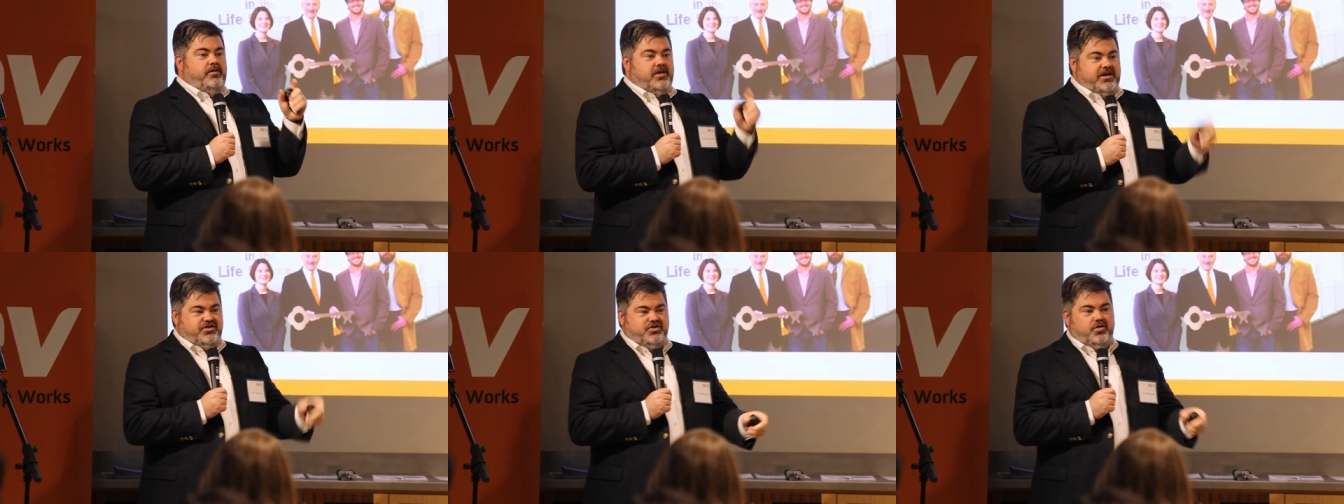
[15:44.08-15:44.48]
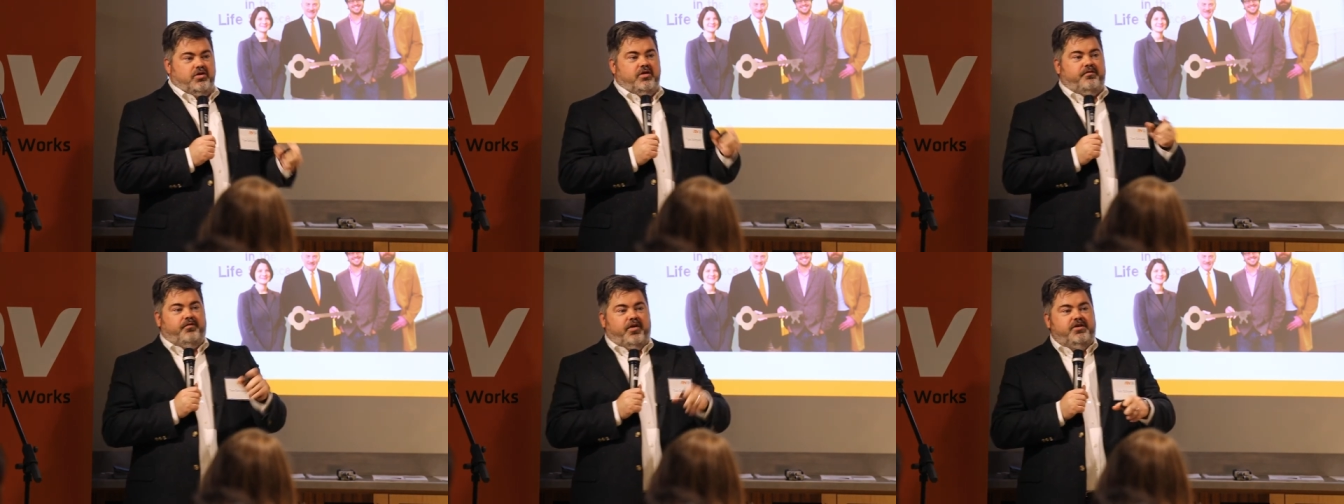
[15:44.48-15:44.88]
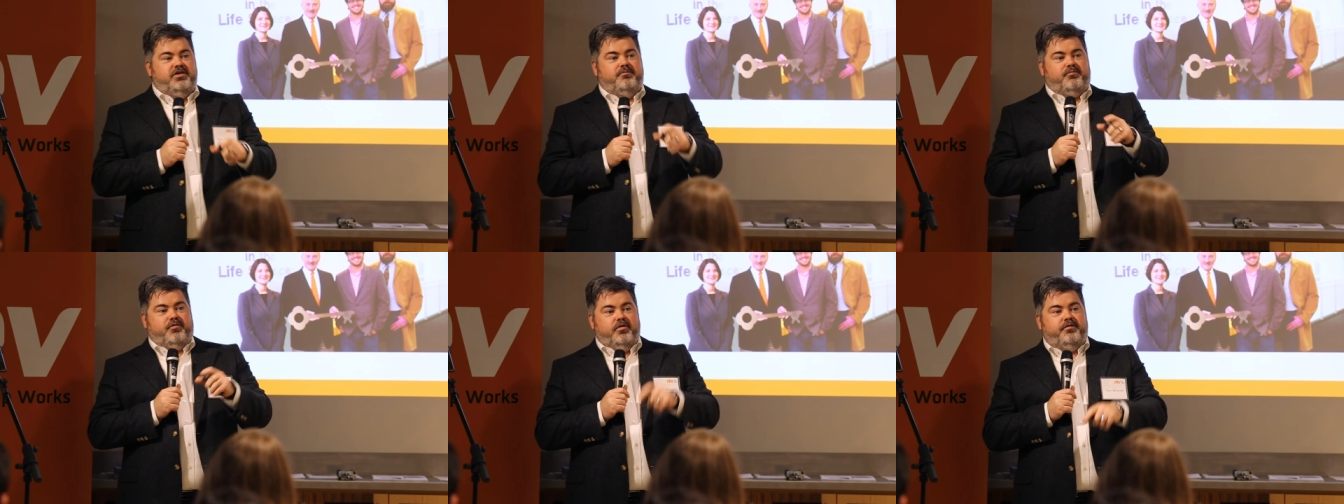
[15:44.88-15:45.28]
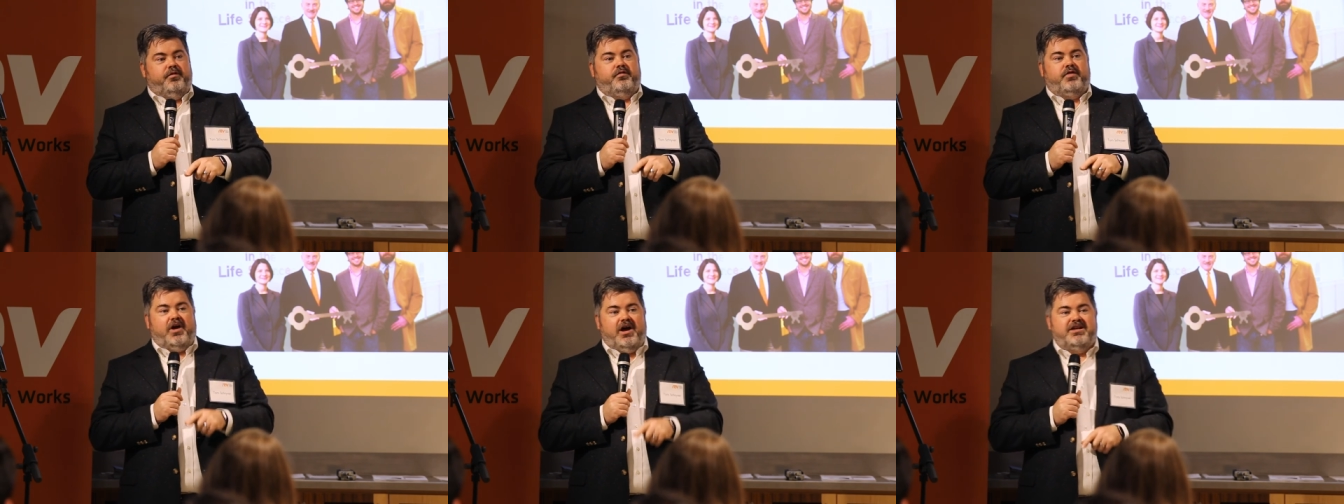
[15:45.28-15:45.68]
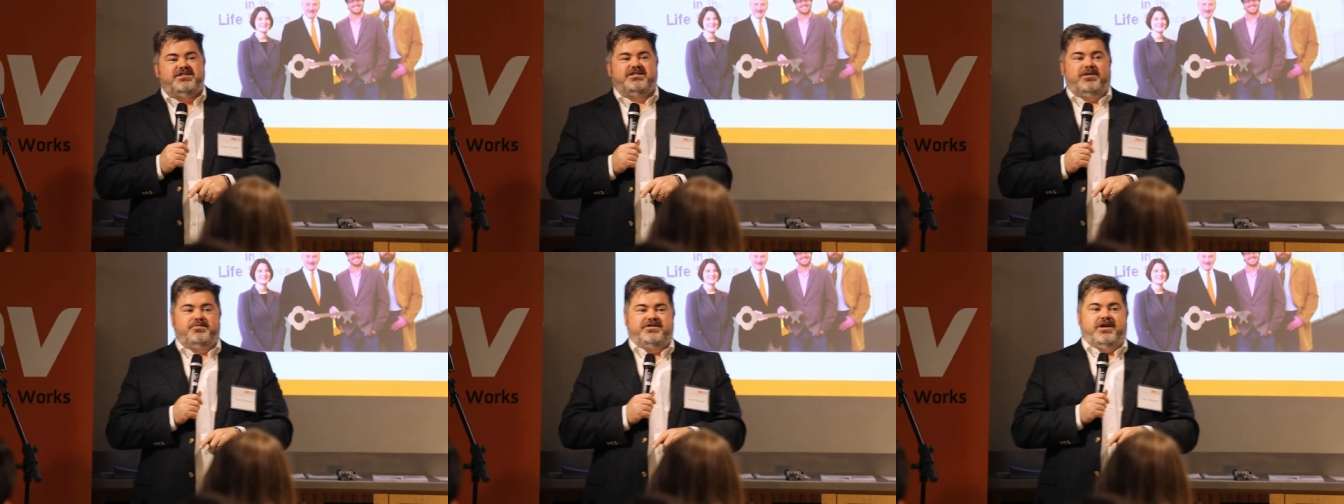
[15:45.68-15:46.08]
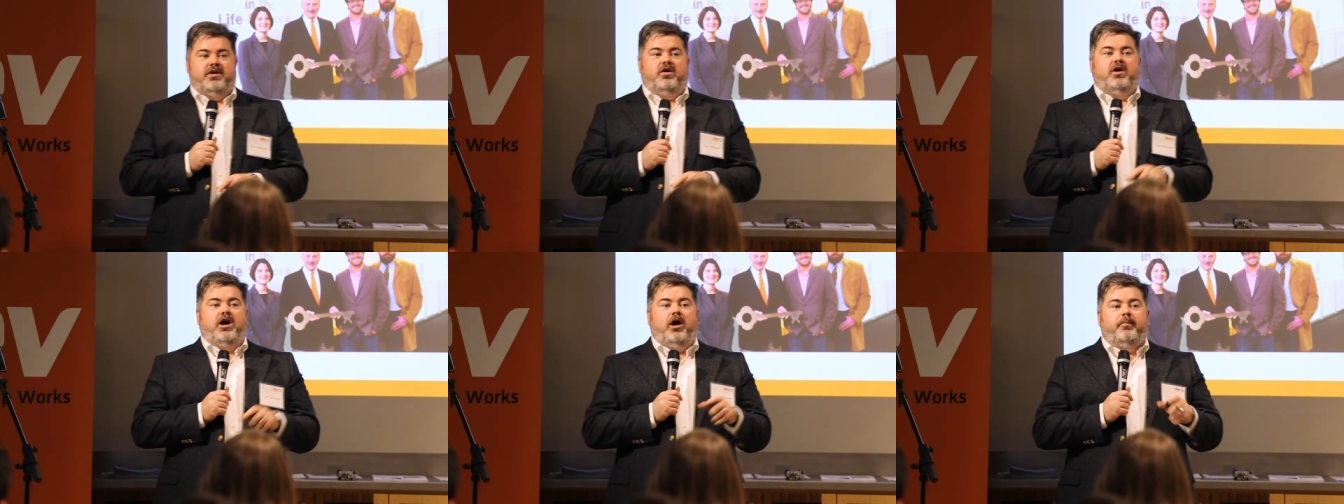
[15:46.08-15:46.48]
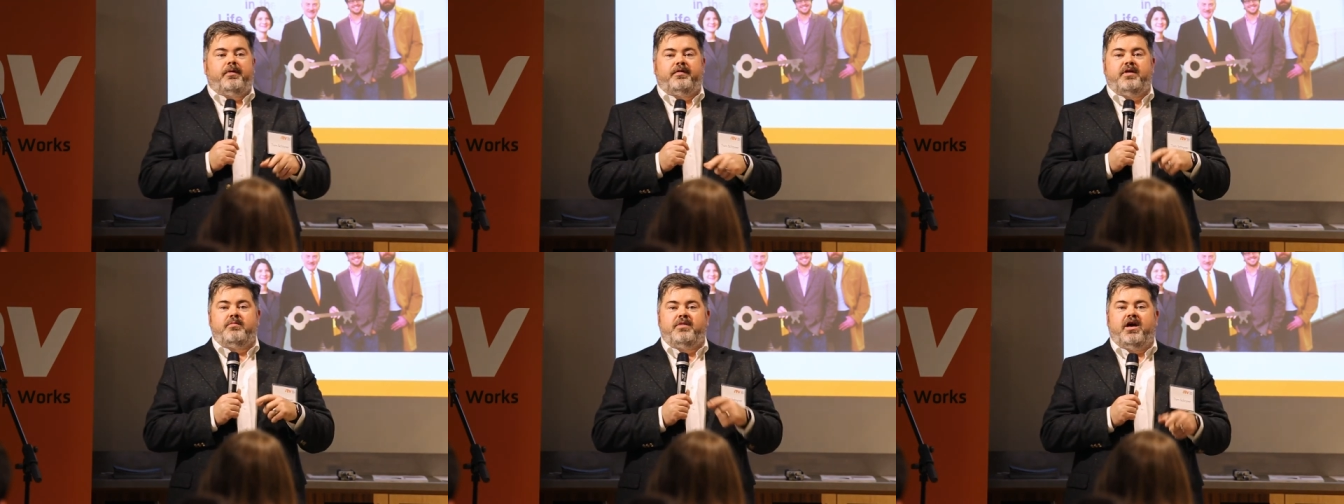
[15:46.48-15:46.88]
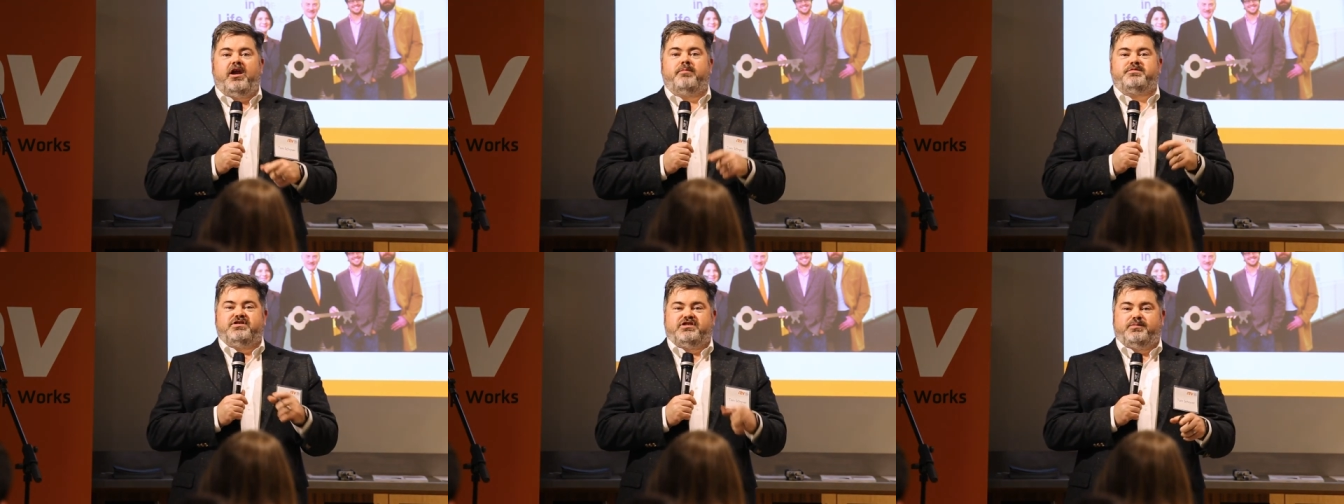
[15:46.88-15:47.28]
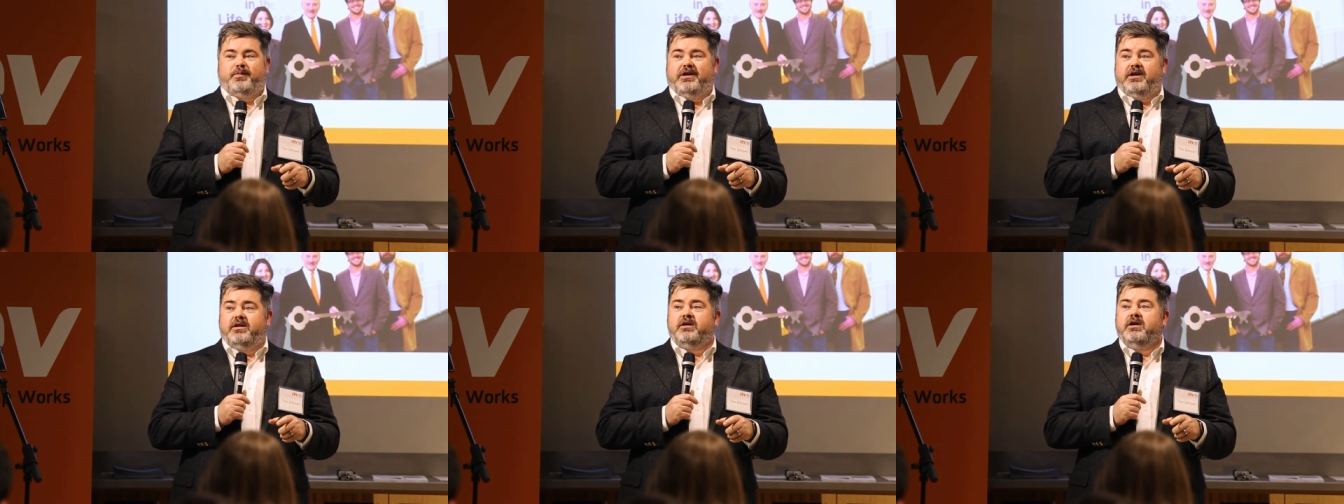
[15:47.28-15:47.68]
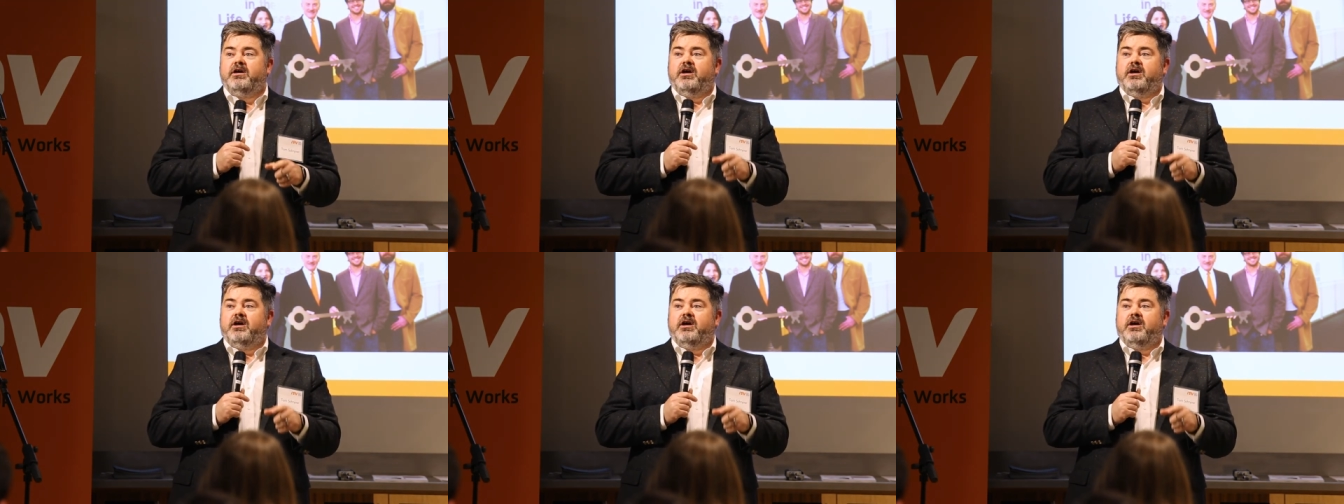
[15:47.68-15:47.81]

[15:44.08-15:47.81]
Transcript: NYSERDA funded proof of concept center, helping them get up to speed